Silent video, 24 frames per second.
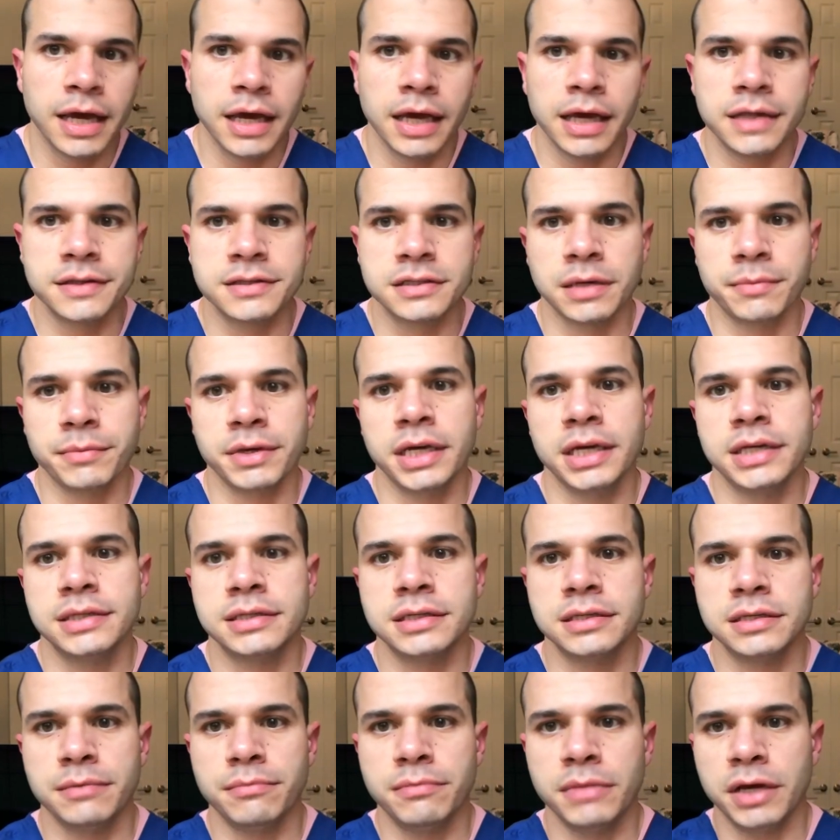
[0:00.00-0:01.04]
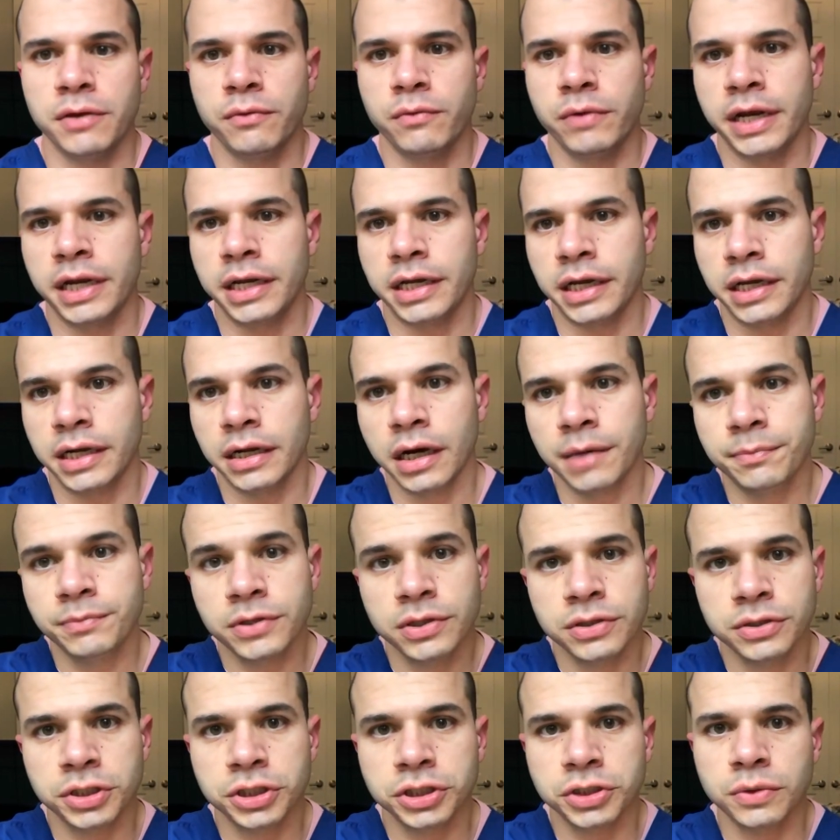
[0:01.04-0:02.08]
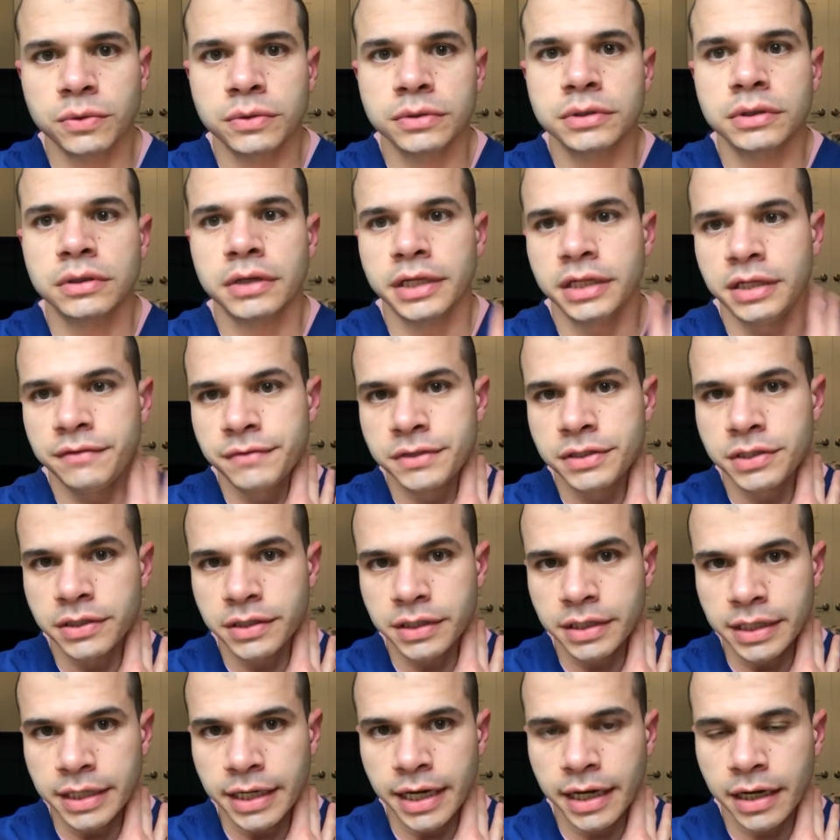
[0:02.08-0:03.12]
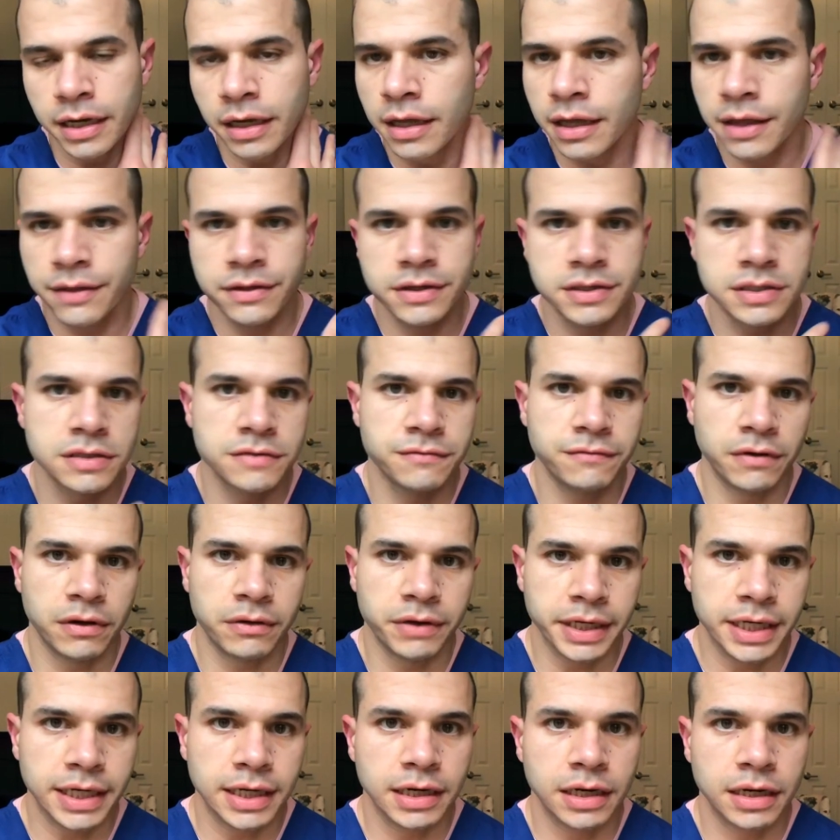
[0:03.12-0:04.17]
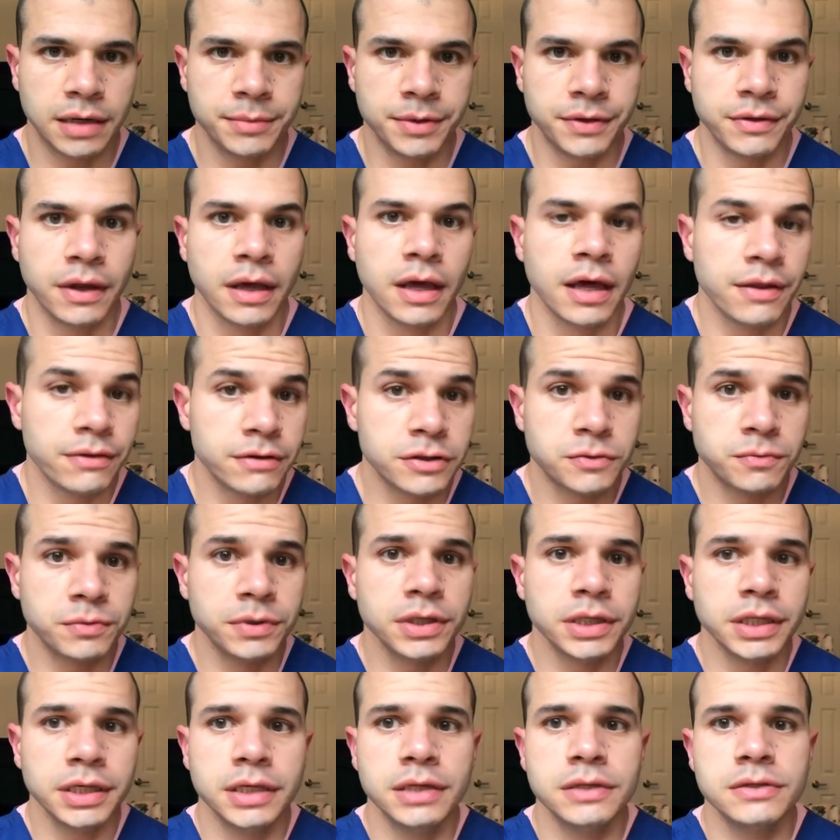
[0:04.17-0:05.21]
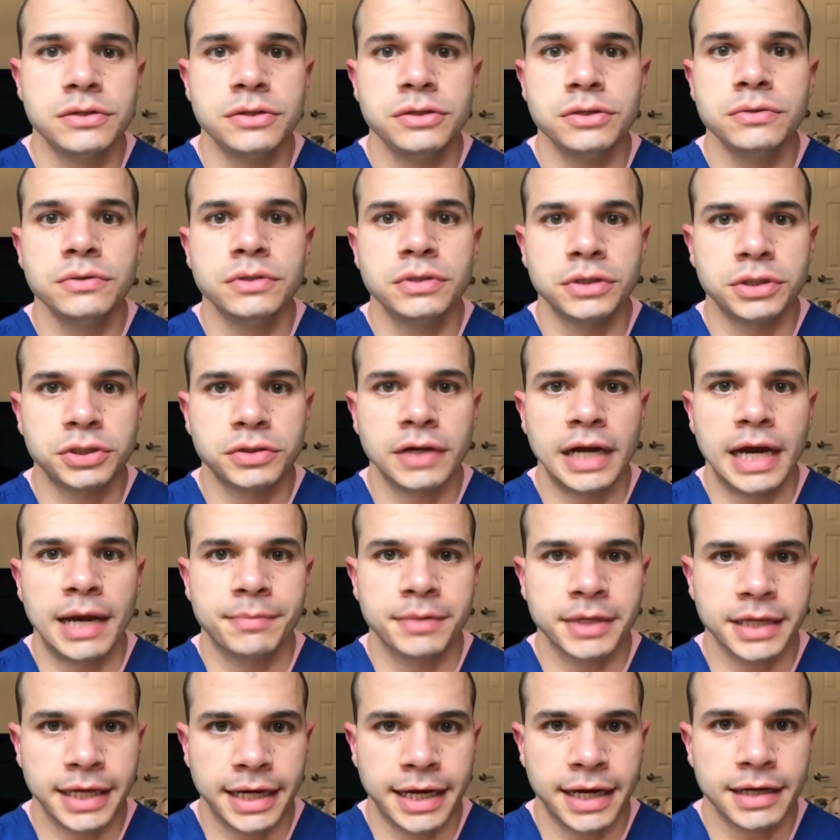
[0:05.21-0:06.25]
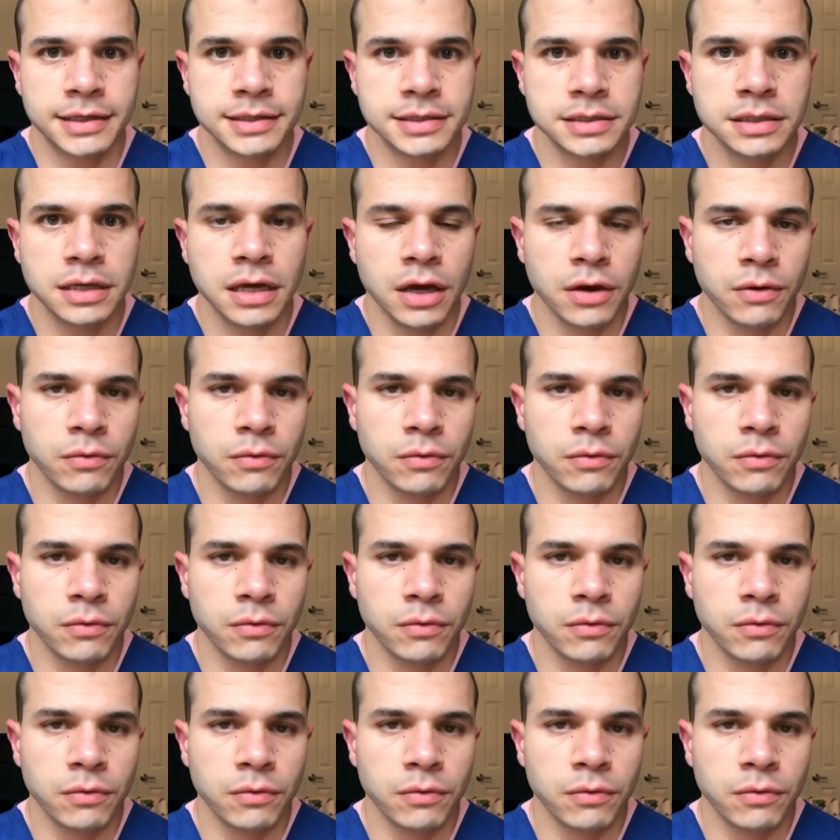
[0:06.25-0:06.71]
In some cases, it may radiate up to the shoulder and even to the neck. This is very common. This really is due to trapped gas.